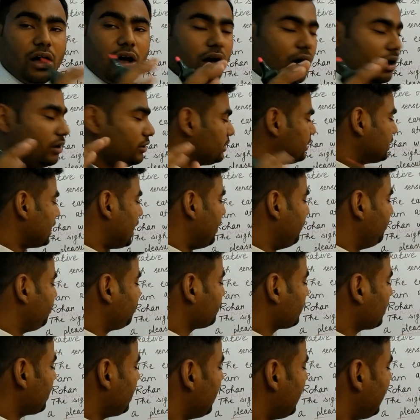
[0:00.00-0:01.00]
on time.
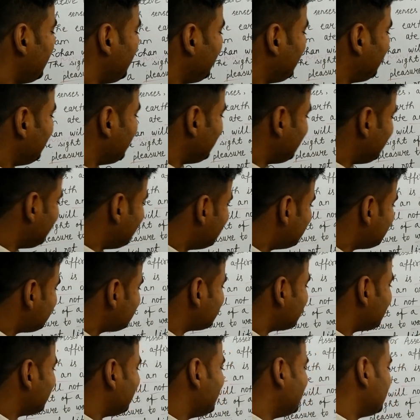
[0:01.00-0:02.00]

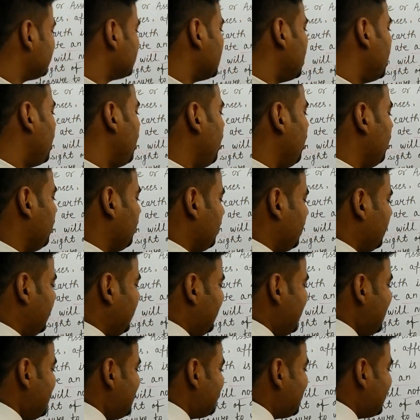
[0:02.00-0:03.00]
It all
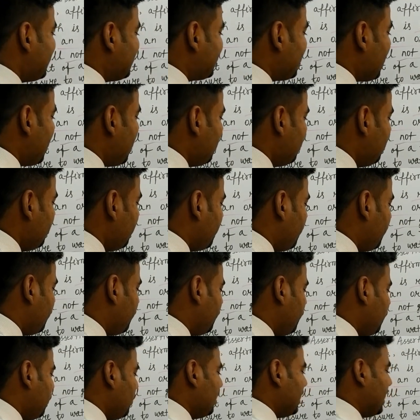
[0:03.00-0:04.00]

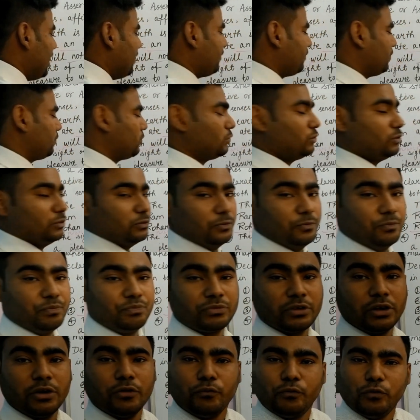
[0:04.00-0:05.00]
full of
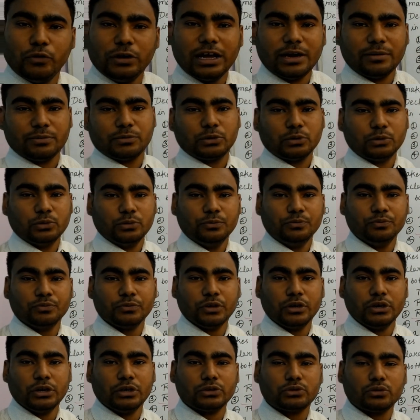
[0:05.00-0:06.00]
through.
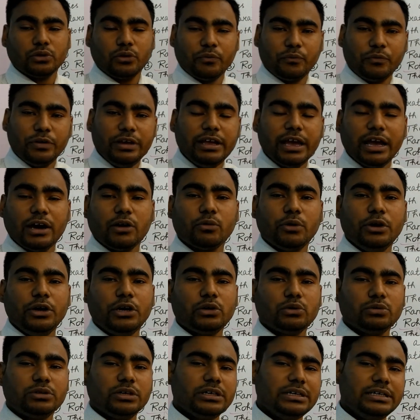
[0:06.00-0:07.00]
So we are
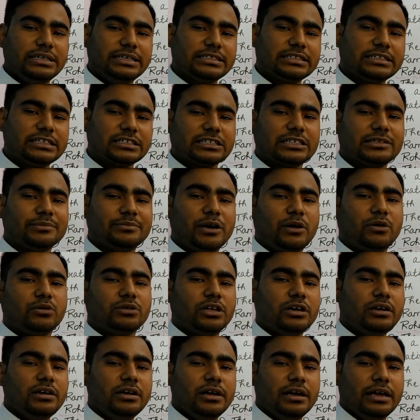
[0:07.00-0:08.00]
going to discuss about
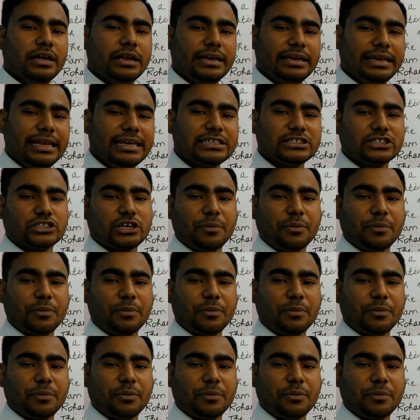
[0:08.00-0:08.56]
the next